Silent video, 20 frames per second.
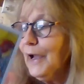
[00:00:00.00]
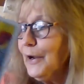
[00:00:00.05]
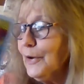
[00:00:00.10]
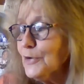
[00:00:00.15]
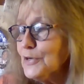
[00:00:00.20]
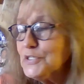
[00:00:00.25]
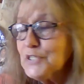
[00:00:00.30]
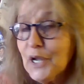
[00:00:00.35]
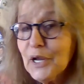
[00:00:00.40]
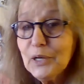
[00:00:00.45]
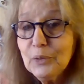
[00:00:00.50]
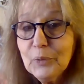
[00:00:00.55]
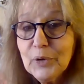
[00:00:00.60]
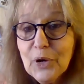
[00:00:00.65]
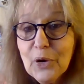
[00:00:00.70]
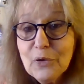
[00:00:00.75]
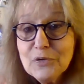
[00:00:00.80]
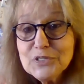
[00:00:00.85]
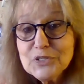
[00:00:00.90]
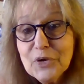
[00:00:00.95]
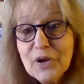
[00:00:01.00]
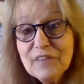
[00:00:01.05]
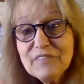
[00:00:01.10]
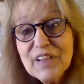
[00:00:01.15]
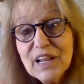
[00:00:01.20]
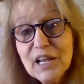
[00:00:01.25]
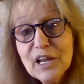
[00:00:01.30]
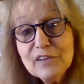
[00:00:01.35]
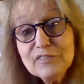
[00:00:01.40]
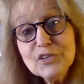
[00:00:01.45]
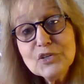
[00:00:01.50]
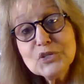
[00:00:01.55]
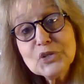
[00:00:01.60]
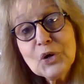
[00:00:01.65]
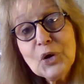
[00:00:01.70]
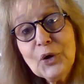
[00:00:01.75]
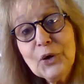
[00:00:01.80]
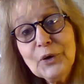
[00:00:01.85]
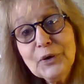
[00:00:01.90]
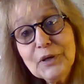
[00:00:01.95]
Air sign, we also have the Lover's
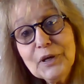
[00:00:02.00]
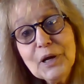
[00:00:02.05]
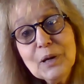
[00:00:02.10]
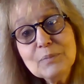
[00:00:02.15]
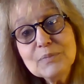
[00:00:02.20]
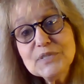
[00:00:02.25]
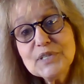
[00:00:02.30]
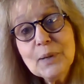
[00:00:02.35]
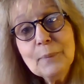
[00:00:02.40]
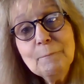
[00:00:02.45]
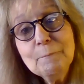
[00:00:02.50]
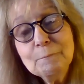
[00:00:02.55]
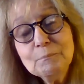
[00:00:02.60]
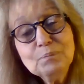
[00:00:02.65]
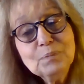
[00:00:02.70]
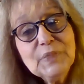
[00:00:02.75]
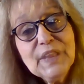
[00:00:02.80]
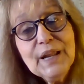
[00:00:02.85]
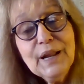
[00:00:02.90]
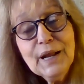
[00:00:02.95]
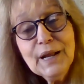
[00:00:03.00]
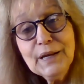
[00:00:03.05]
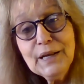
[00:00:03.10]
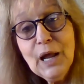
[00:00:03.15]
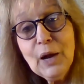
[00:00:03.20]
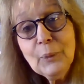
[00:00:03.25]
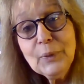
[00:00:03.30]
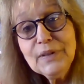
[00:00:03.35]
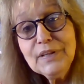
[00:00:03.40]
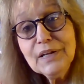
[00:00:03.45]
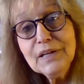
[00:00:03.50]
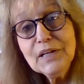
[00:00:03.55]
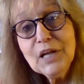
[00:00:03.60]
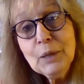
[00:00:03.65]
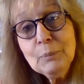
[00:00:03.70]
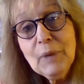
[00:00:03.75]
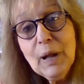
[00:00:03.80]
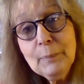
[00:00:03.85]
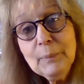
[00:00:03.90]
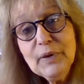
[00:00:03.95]
card that comes up. Now, it did
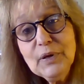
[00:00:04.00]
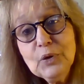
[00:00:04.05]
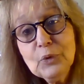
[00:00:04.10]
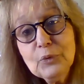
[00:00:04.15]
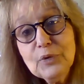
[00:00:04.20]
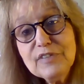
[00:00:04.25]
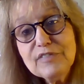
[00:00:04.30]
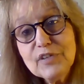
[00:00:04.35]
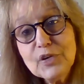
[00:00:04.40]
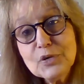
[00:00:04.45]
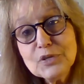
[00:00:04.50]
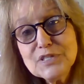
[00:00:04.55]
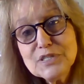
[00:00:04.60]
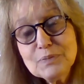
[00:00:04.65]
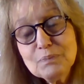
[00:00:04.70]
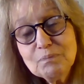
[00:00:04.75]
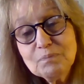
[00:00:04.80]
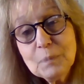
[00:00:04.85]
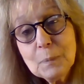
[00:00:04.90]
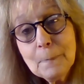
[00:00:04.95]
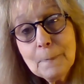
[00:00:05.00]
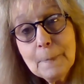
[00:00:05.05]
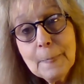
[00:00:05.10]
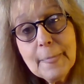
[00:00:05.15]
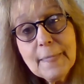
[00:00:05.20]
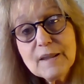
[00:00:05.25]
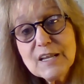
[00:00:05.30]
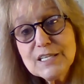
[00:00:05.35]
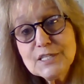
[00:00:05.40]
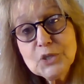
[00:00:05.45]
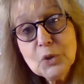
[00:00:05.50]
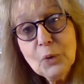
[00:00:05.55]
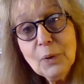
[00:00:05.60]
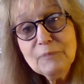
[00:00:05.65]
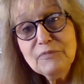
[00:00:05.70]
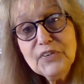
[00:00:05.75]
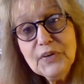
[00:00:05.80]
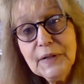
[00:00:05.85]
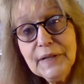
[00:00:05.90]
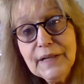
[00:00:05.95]
come up in the reverse, so
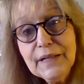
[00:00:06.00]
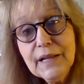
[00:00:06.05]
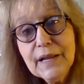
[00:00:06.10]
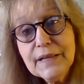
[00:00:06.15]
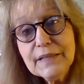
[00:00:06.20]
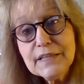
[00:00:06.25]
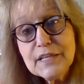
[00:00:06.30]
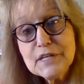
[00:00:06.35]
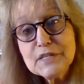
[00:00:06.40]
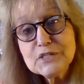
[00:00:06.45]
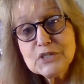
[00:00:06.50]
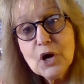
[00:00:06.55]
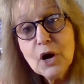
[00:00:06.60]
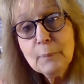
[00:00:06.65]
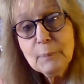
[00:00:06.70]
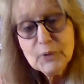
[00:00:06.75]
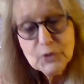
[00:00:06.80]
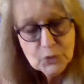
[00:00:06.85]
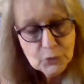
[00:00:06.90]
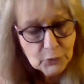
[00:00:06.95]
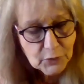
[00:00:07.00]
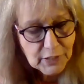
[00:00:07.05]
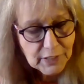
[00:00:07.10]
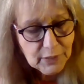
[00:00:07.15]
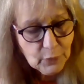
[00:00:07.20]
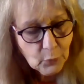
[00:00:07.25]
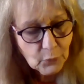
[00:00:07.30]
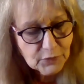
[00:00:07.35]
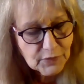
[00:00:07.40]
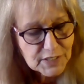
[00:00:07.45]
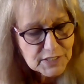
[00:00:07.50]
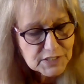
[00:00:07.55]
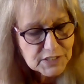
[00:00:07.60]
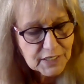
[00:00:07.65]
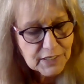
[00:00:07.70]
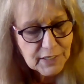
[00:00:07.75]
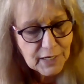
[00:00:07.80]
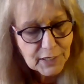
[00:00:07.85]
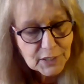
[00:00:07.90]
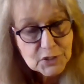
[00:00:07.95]
I'm feeling like this opportunity or this
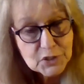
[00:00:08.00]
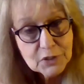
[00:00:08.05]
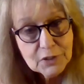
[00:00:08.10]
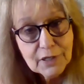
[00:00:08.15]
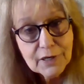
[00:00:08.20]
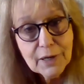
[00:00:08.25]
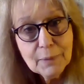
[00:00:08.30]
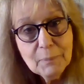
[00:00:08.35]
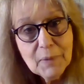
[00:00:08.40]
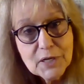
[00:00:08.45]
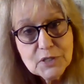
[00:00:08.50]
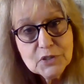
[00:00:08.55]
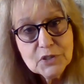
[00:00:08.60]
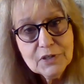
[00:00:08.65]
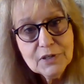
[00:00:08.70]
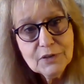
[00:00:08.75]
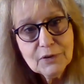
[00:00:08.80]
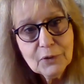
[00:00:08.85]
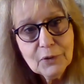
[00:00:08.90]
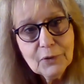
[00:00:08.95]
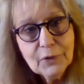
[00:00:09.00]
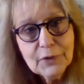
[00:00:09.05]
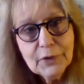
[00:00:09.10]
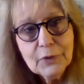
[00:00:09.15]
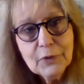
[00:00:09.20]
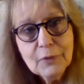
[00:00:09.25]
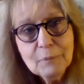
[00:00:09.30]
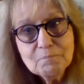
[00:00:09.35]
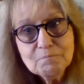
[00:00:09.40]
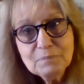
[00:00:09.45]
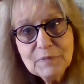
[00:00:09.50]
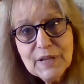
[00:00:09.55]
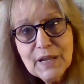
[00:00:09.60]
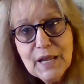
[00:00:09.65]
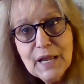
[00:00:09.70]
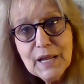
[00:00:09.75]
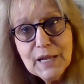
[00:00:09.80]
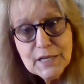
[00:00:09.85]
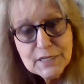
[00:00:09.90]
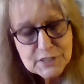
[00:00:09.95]
connection that I mentioned earlier
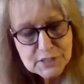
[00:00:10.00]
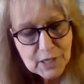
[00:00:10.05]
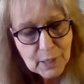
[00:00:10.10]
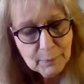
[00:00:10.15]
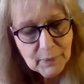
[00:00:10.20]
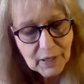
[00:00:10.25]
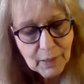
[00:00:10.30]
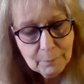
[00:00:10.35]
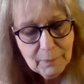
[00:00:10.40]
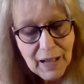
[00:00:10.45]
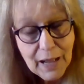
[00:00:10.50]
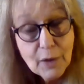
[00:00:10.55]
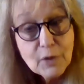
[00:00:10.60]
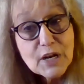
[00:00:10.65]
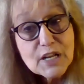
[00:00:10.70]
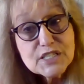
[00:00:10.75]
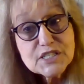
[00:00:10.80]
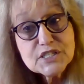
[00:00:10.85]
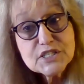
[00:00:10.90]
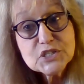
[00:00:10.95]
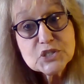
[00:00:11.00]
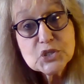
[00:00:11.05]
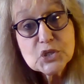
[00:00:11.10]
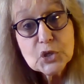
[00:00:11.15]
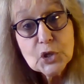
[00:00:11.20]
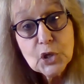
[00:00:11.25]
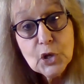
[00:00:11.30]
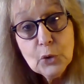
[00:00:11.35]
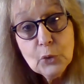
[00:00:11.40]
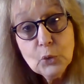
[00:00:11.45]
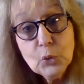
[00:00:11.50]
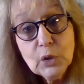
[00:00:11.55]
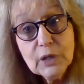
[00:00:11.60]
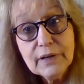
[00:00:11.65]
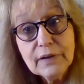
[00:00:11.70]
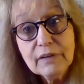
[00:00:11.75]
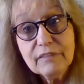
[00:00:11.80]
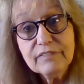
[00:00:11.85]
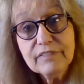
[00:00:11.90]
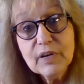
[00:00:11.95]
is coming about
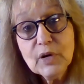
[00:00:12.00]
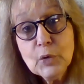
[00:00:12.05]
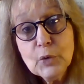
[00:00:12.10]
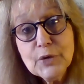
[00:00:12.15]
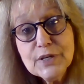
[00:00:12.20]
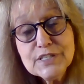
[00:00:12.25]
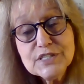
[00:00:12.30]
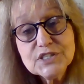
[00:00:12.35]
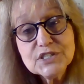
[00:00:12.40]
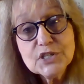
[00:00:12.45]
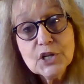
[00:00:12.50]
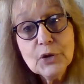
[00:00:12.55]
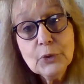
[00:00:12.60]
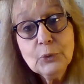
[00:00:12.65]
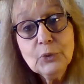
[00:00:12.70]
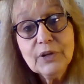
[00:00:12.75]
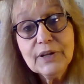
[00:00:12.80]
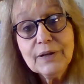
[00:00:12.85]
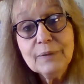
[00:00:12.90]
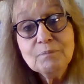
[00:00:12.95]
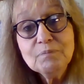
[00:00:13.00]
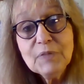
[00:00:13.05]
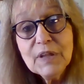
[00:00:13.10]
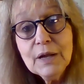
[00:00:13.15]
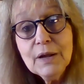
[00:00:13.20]
slowly, very slowly.